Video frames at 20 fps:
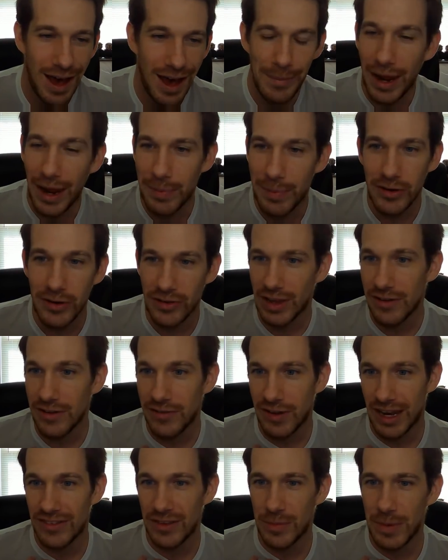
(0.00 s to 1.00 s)
I'm not personally a
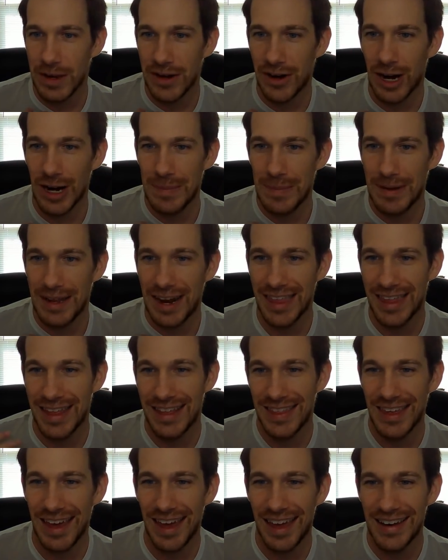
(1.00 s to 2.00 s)
fan of Speedheart, but I
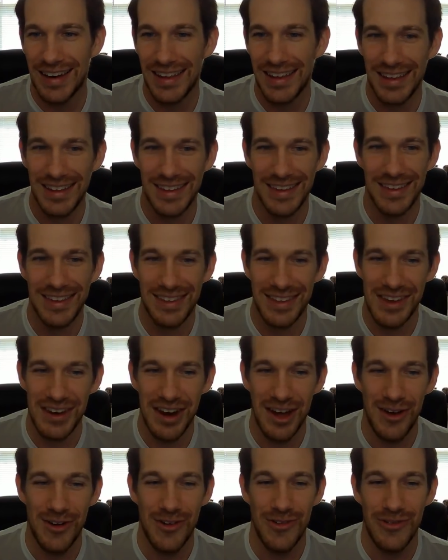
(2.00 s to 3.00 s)
think that, you
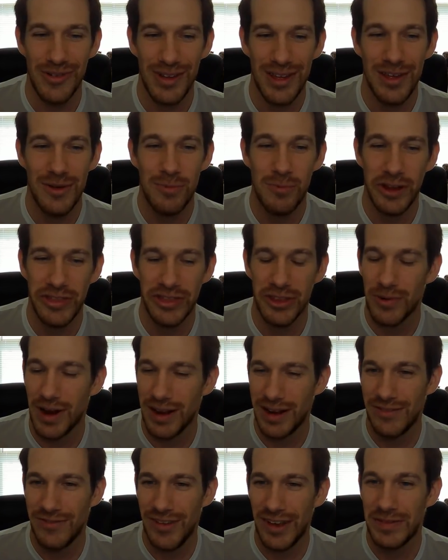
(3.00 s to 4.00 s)
know, with the
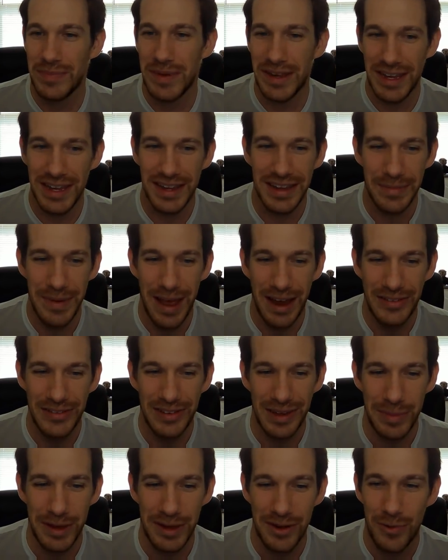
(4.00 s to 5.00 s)
right investment, he can
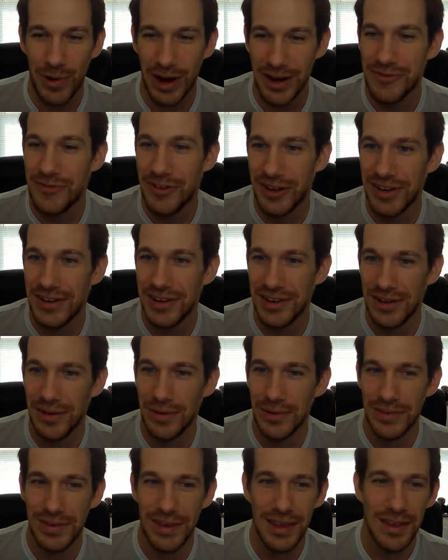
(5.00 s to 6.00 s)
actually be quite fun to
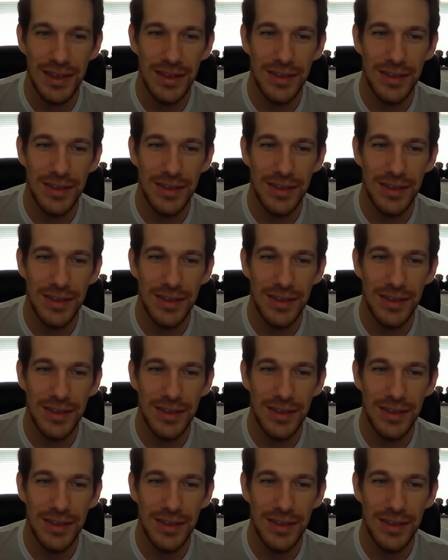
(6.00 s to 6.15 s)
use.